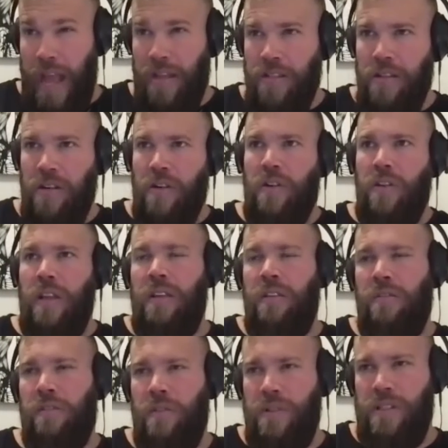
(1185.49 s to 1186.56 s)
external
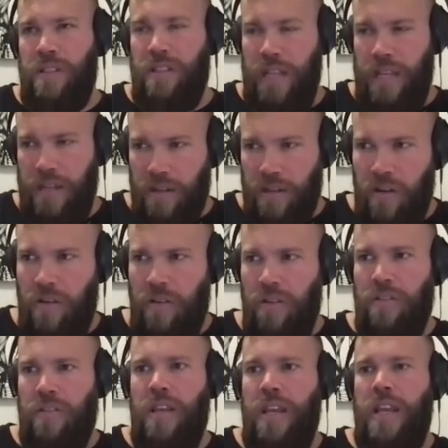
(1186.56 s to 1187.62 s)
influences the internal